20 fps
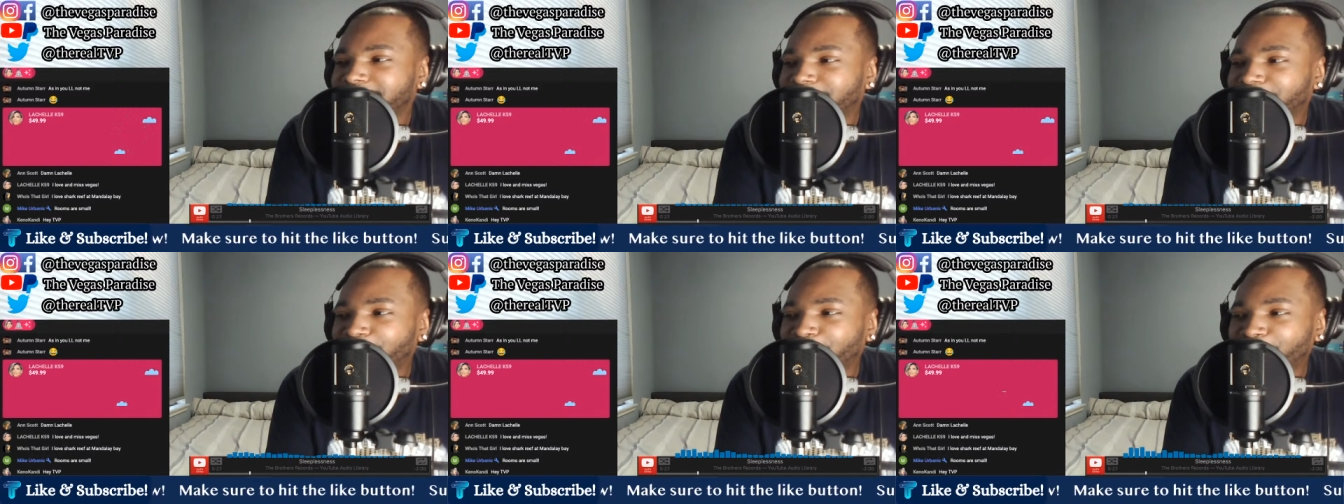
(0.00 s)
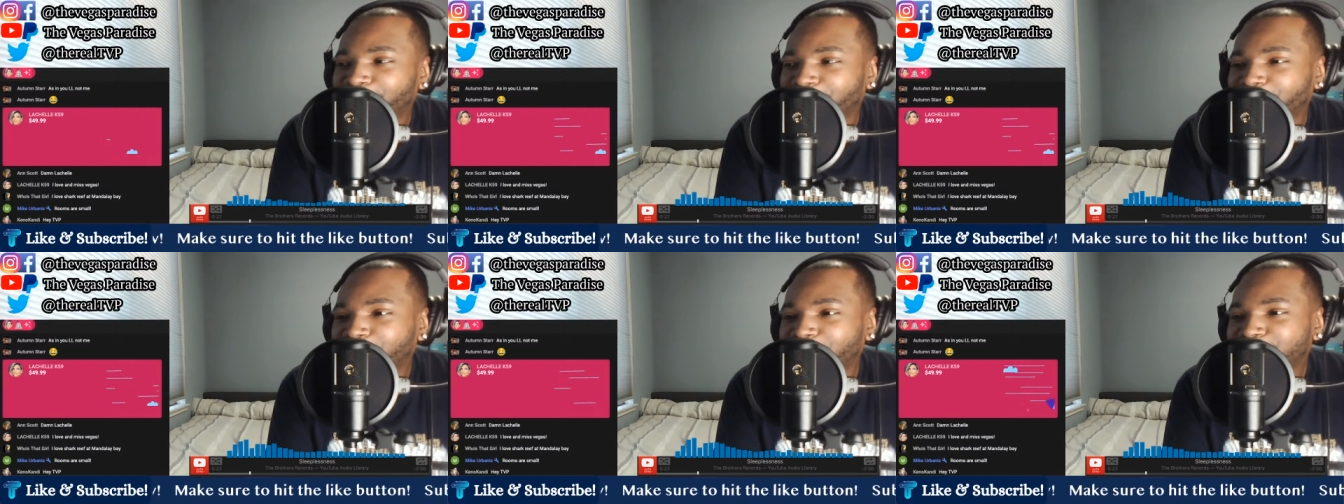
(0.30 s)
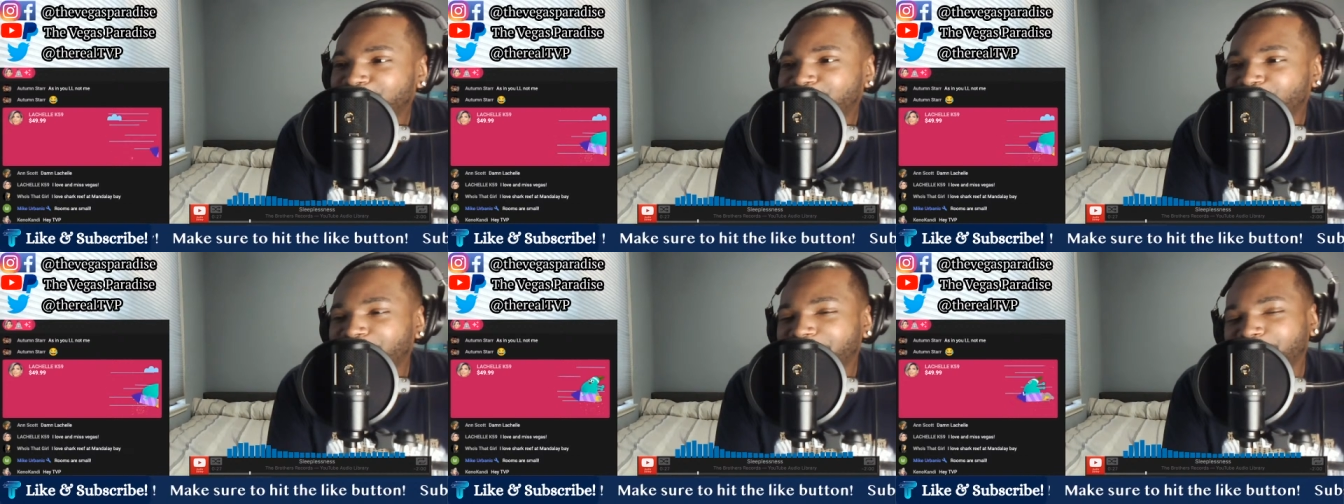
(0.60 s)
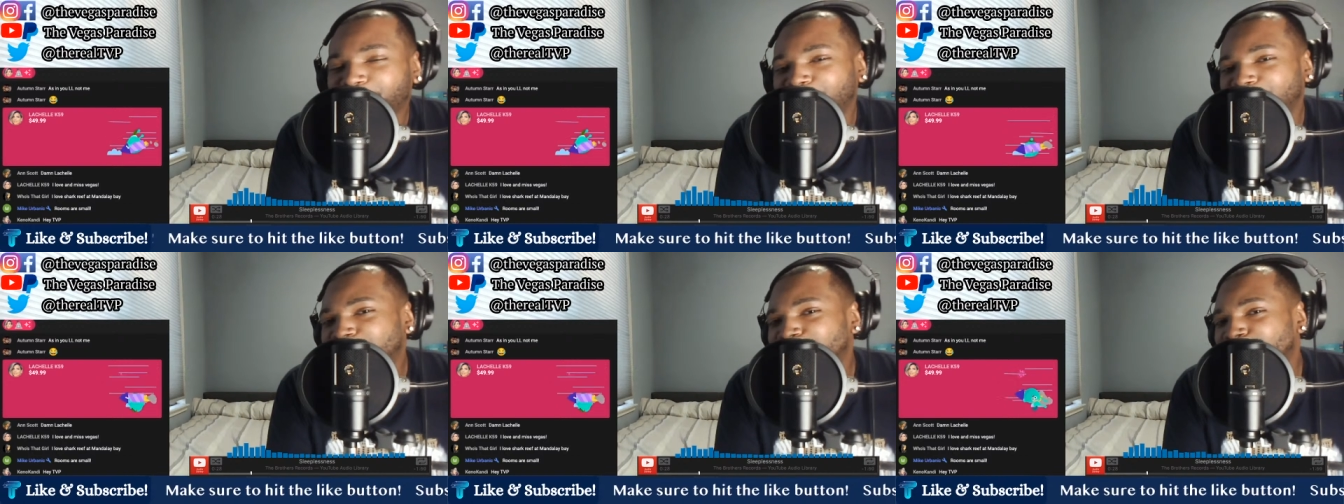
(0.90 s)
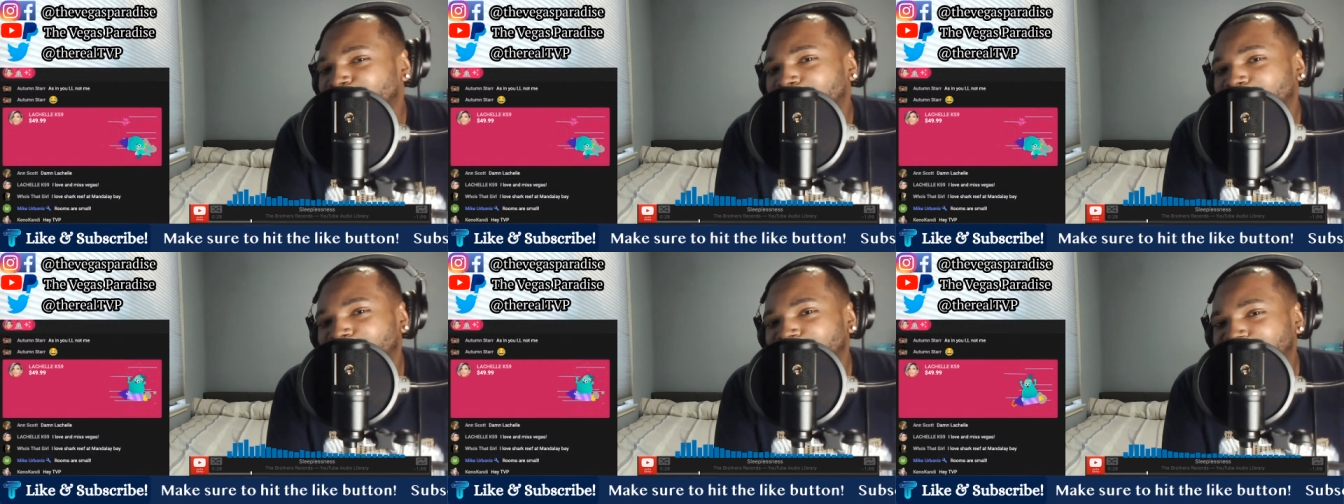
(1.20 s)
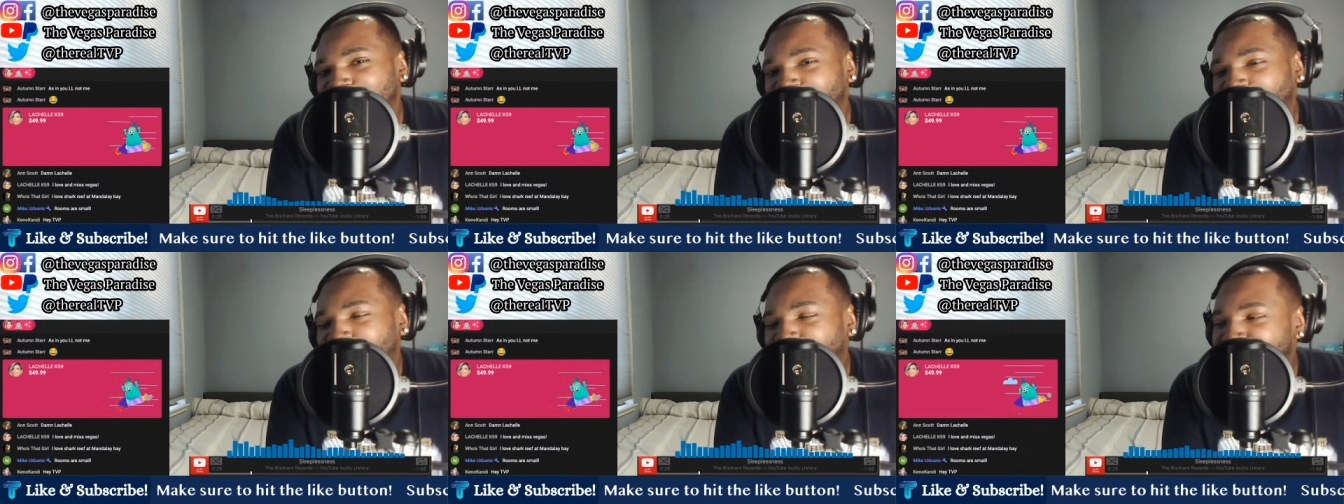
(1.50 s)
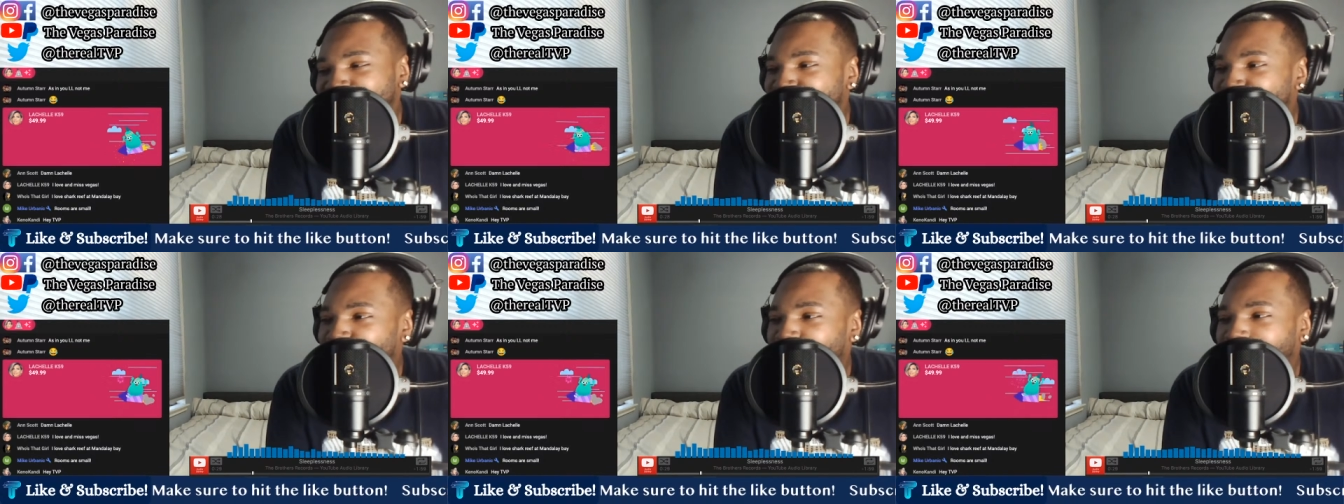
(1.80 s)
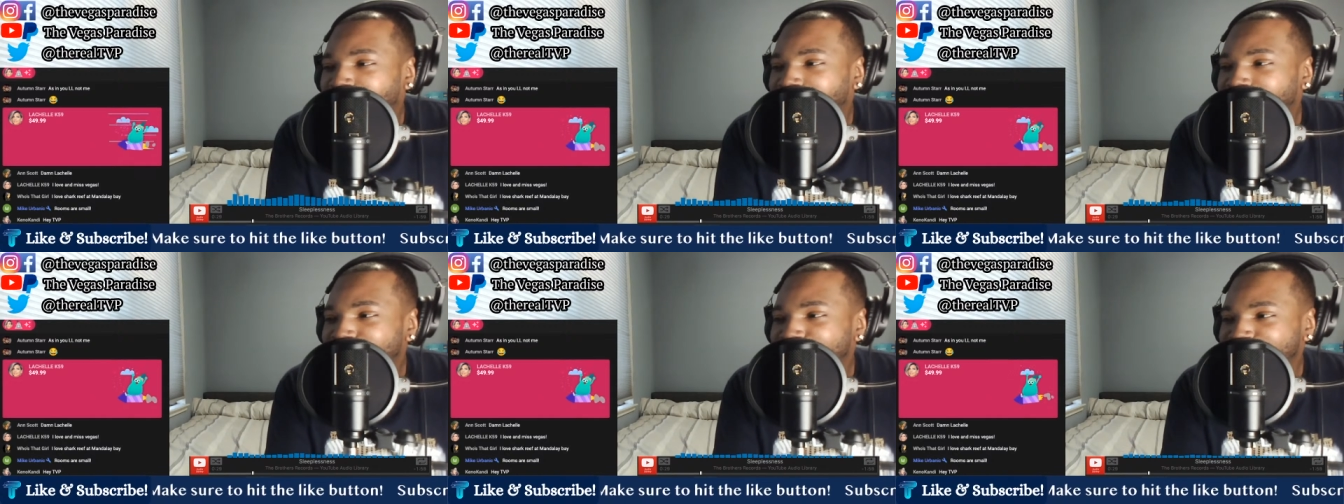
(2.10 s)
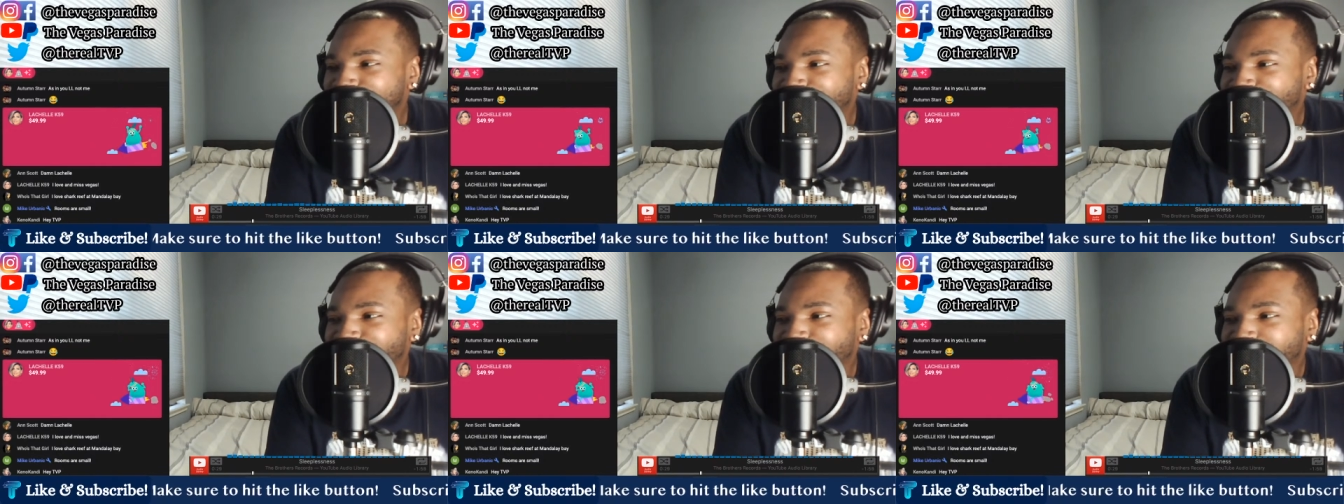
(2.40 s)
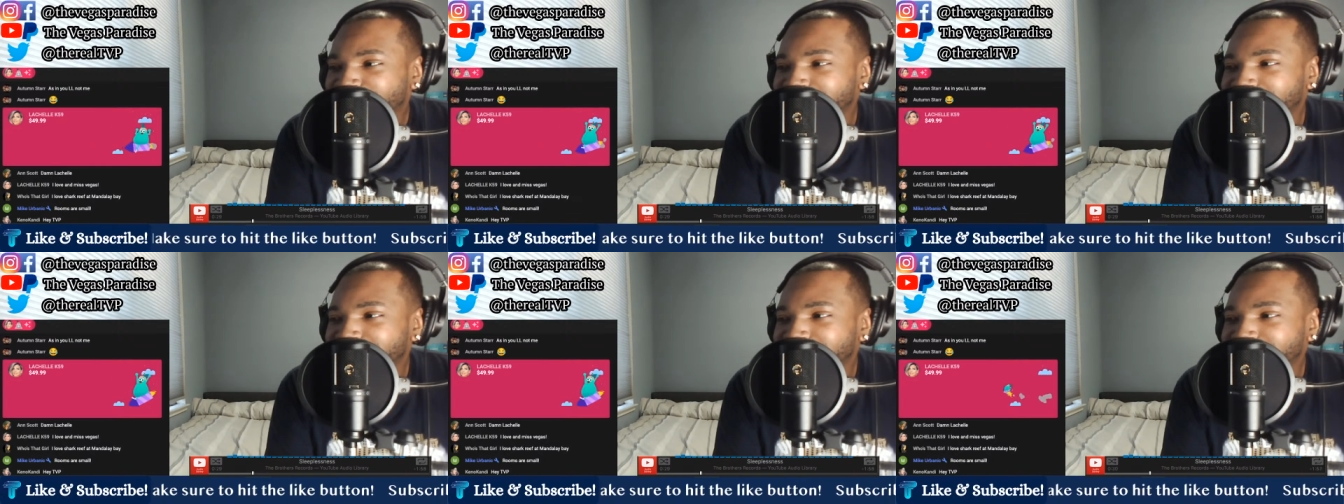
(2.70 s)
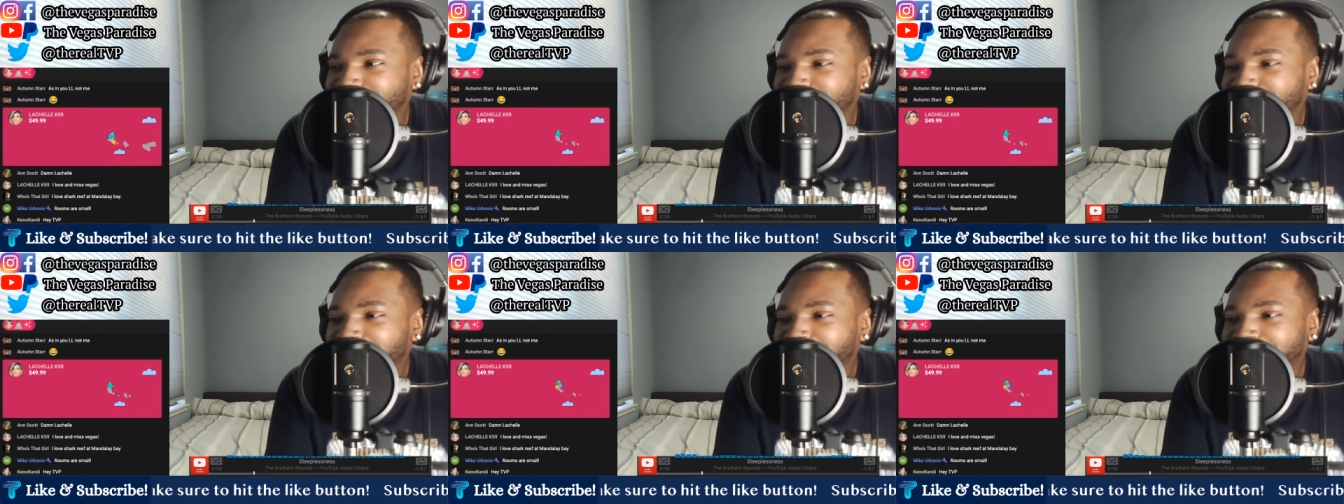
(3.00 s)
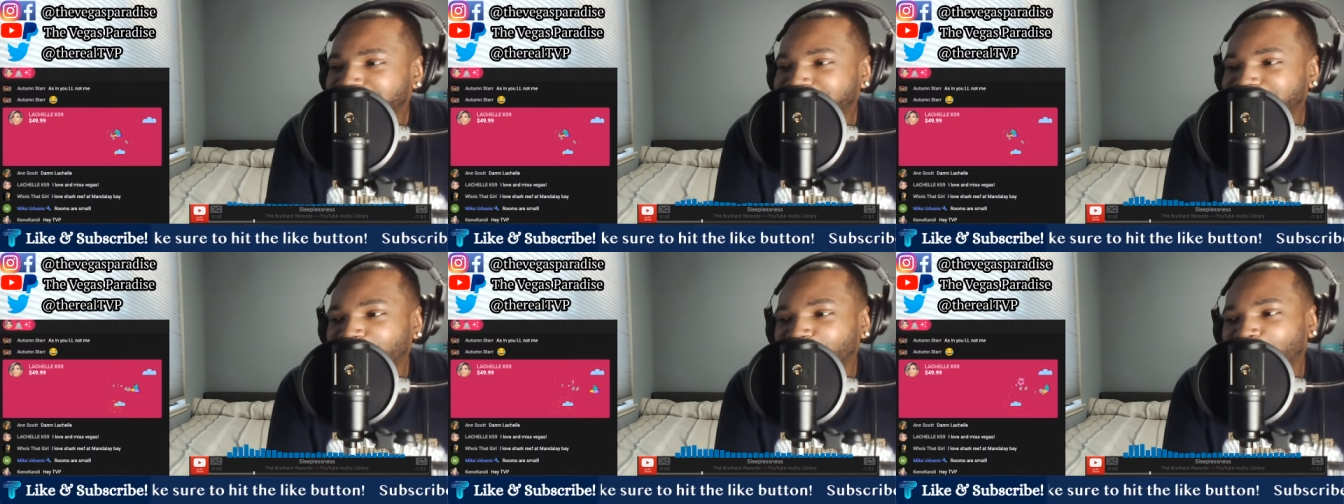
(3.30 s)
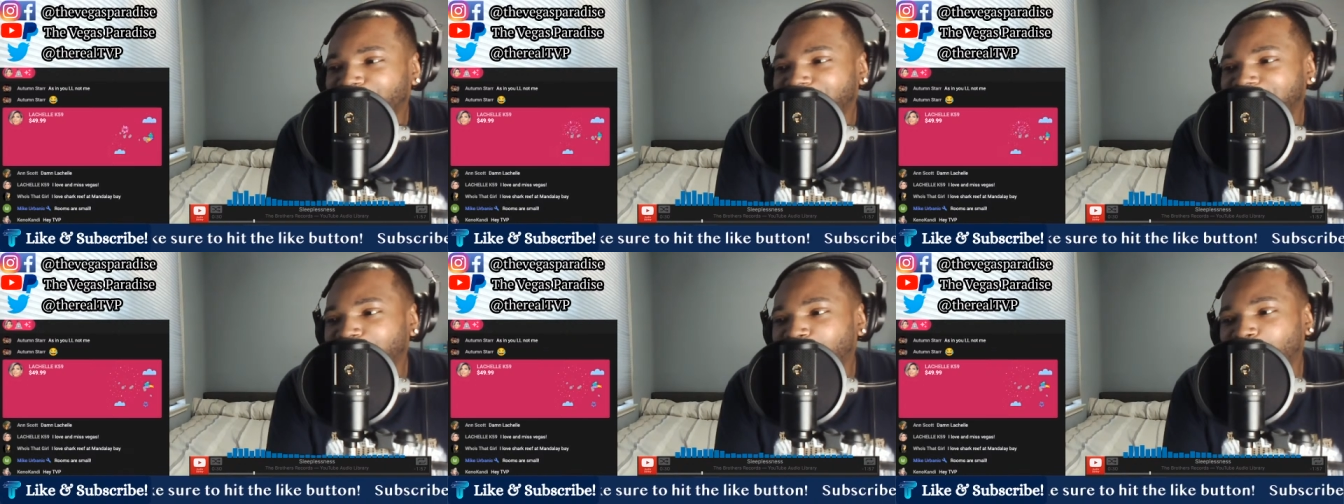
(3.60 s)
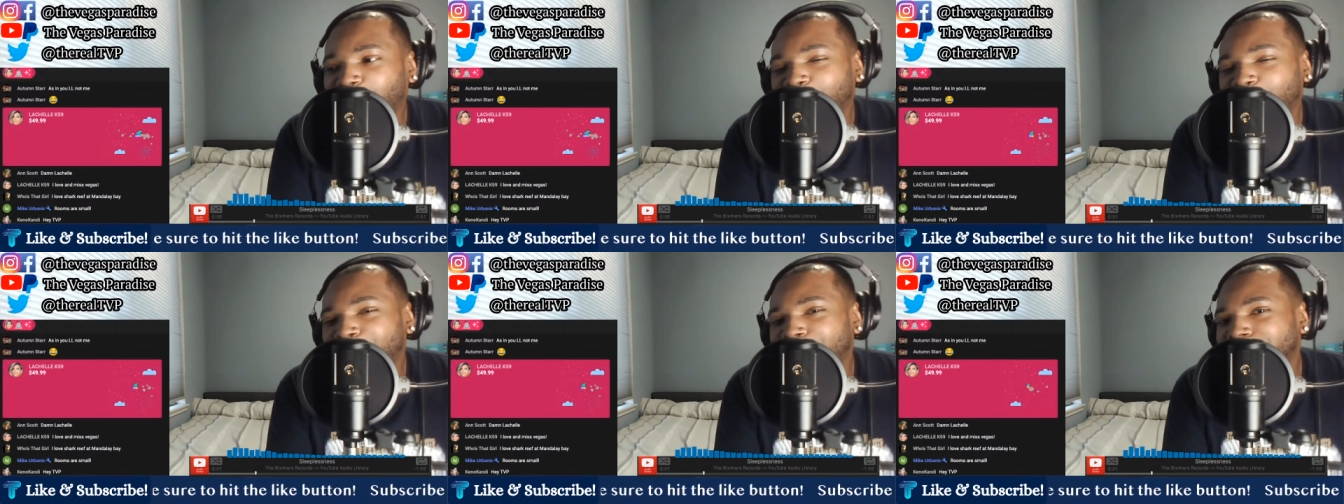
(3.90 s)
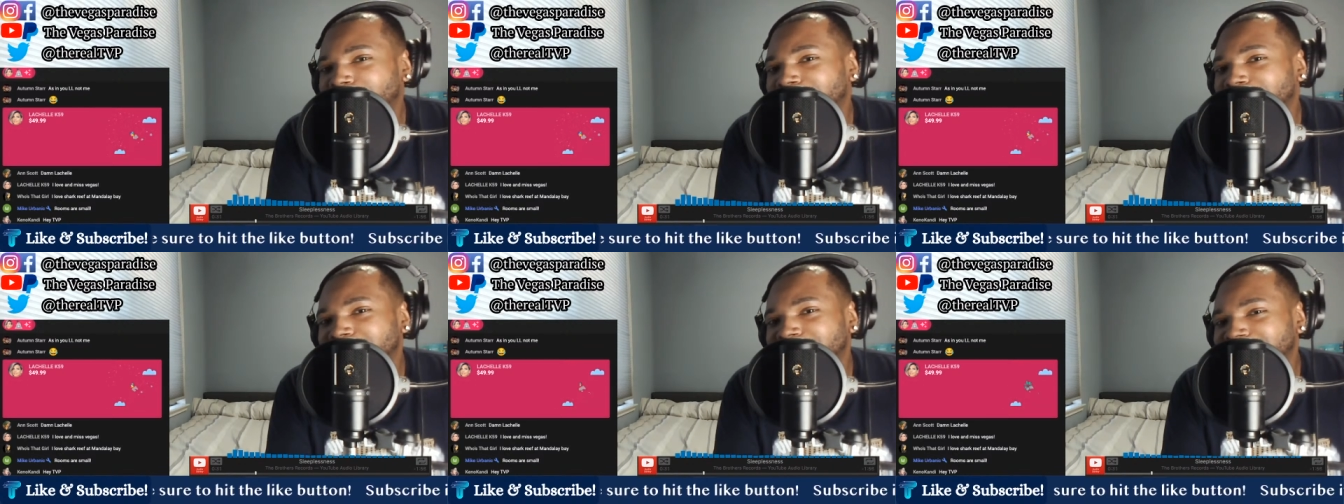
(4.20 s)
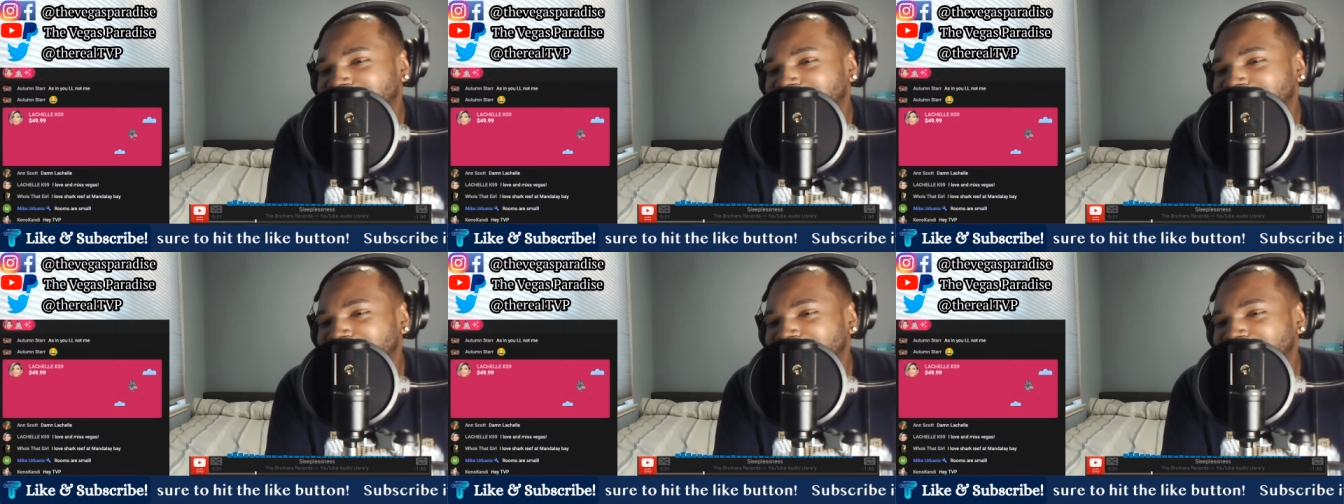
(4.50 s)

Of those 3, which one would y'all swap to reopen